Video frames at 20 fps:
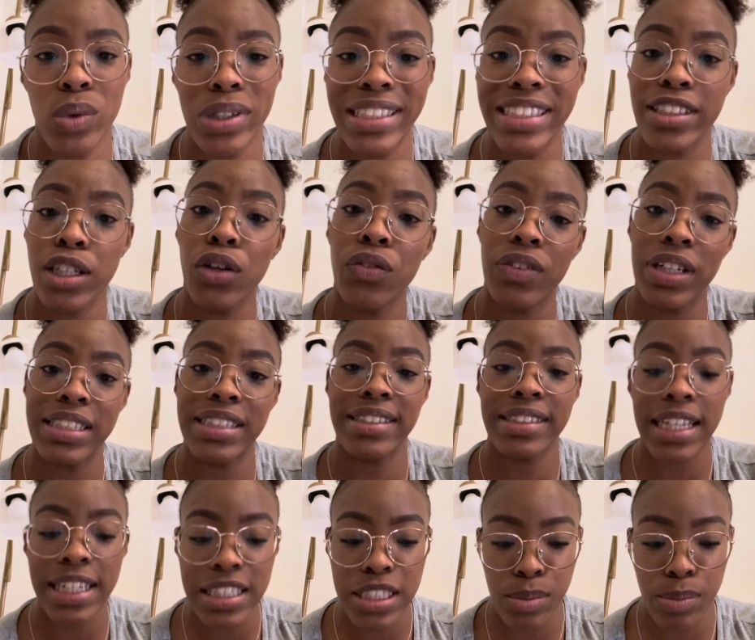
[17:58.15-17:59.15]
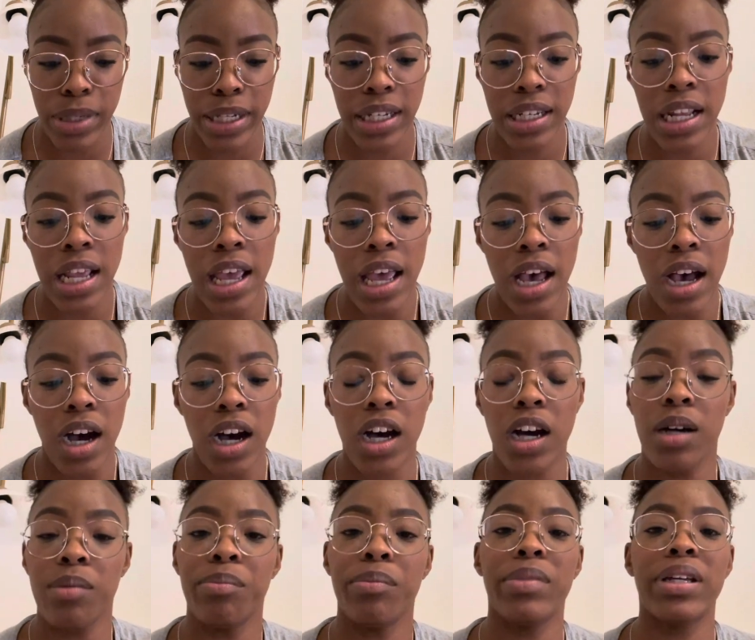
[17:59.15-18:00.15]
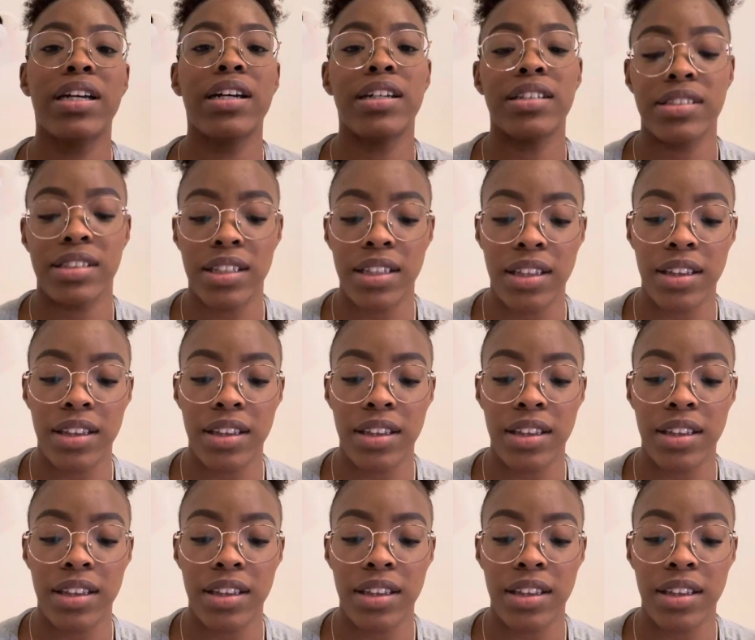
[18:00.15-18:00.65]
self-assessment um, because,